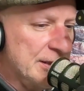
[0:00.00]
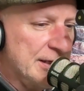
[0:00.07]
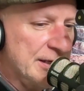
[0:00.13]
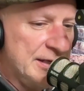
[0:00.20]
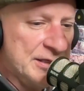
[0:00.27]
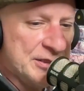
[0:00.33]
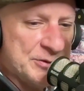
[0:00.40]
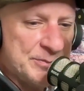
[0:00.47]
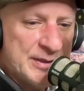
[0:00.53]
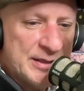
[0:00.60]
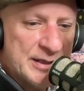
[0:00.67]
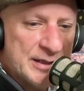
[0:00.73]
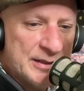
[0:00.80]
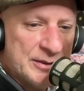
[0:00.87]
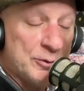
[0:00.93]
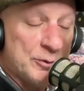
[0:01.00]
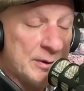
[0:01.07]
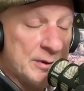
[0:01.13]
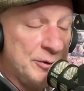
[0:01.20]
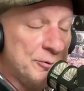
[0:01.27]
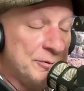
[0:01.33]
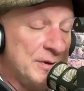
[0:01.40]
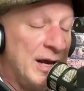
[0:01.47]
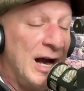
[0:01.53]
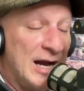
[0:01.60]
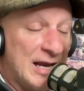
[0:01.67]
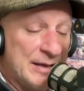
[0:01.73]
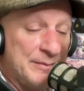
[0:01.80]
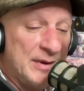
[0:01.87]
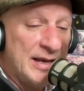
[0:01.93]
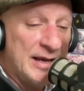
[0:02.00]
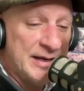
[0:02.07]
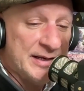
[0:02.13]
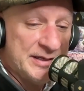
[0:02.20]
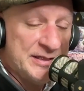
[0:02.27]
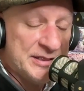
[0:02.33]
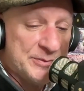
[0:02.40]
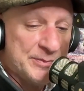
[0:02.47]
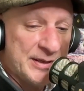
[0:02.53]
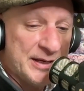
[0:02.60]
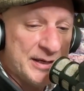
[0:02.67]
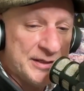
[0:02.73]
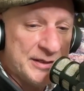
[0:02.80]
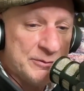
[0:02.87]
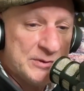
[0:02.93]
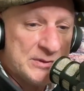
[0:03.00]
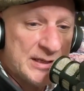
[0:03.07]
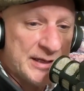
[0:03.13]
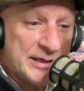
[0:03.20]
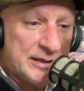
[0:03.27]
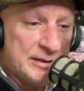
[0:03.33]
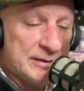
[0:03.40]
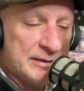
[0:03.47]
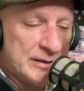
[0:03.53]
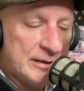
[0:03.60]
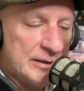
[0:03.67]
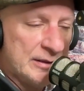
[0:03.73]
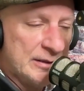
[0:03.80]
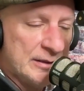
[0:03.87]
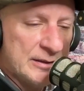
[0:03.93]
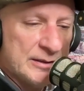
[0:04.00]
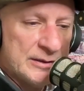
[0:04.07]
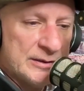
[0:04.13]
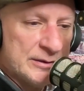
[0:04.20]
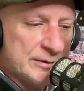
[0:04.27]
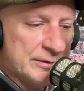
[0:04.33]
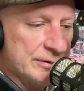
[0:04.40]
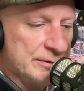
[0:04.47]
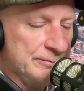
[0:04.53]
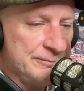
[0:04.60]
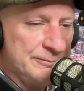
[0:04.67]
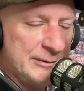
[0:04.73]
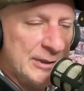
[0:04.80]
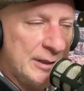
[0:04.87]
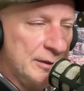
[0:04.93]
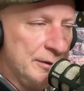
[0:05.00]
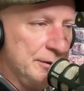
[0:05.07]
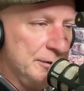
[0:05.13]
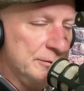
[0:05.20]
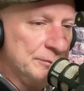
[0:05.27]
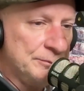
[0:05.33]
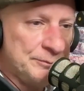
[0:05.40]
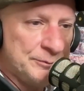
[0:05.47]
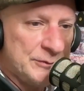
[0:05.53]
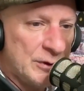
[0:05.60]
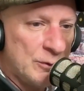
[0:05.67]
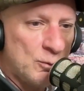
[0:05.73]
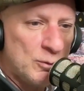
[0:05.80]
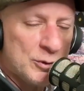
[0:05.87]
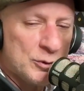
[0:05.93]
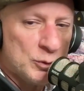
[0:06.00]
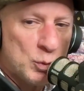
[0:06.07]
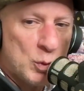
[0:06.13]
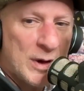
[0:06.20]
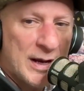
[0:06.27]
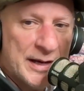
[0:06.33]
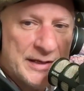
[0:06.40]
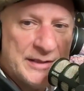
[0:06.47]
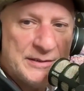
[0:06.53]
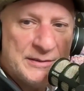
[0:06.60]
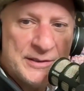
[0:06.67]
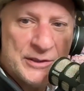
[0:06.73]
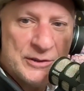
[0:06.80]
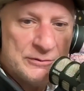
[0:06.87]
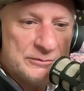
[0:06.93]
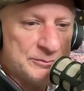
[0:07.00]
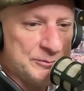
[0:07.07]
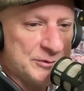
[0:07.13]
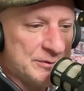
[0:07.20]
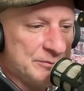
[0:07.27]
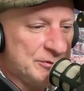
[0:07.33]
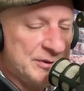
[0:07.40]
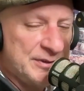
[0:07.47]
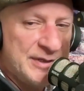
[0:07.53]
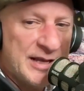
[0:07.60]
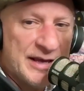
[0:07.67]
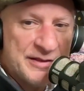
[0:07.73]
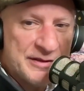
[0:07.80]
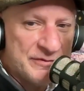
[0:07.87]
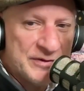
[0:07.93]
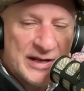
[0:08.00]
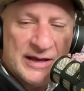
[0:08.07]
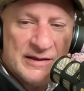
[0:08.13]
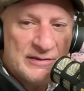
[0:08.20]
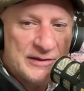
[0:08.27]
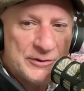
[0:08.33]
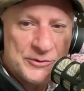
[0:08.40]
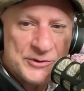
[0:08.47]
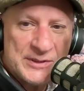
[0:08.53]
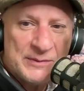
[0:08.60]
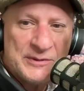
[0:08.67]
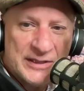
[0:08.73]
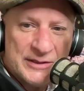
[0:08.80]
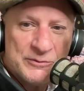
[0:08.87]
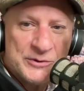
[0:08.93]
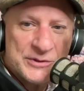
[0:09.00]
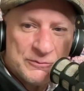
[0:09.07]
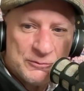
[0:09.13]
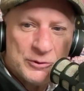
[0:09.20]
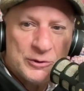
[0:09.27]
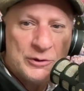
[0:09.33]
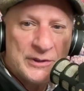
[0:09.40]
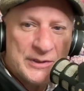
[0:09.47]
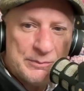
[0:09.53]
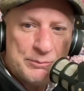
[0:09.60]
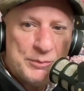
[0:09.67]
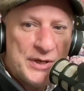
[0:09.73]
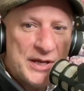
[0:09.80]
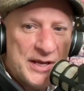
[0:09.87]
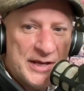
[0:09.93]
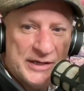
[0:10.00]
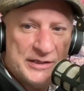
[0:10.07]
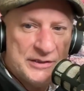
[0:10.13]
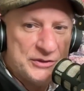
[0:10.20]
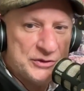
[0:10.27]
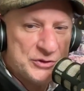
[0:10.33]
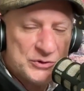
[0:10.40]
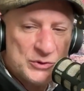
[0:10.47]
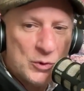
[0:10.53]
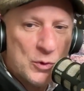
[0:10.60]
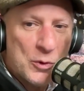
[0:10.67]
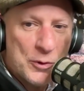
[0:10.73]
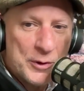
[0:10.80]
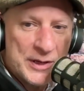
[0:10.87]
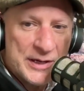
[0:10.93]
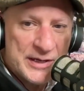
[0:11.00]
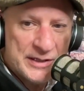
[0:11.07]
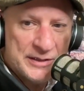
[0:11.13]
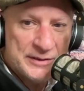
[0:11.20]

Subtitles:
at ESPN, or your time at ESPN, that was like I don't know, a worldwide, death of an athlete or something that was a really big story